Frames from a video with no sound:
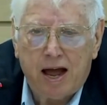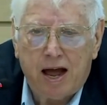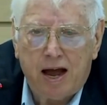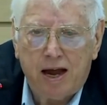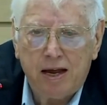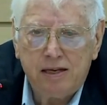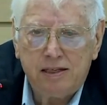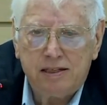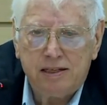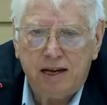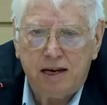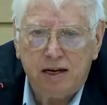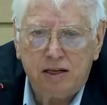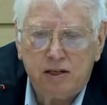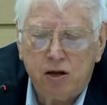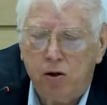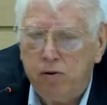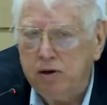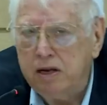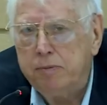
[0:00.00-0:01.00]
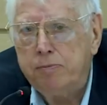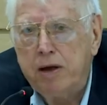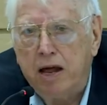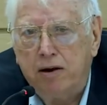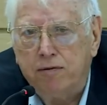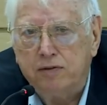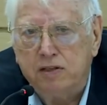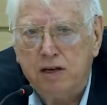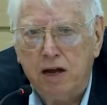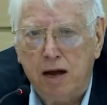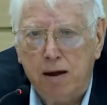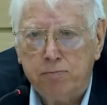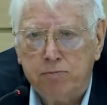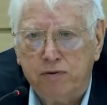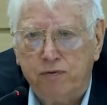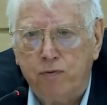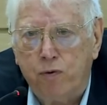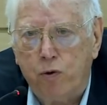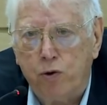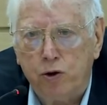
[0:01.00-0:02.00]
I had said it's only a matter of time
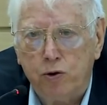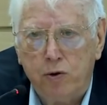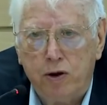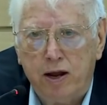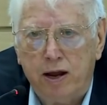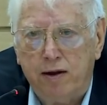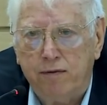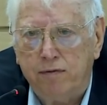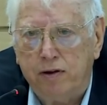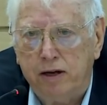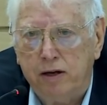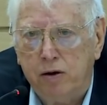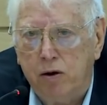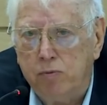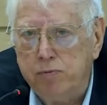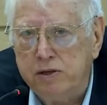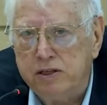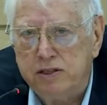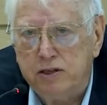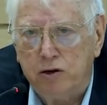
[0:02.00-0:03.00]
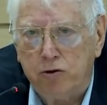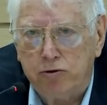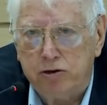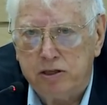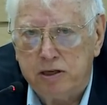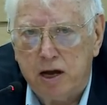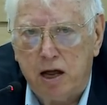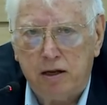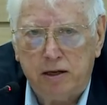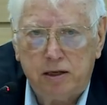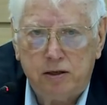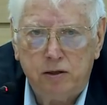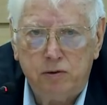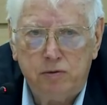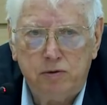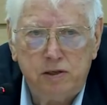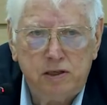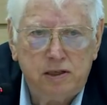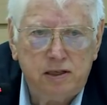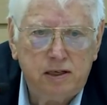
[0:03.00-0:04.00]
before you have an OBC or a Dalit
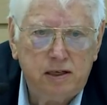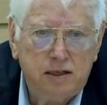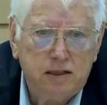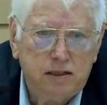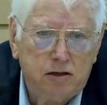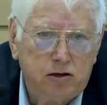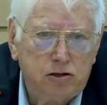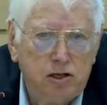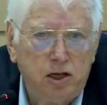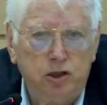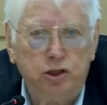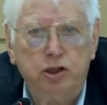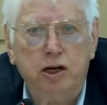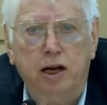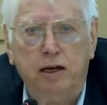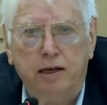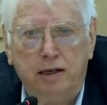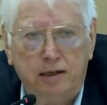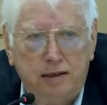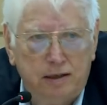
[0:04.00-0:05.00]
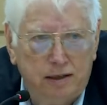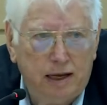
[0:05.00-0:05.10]
who is the Sarsang Chalak,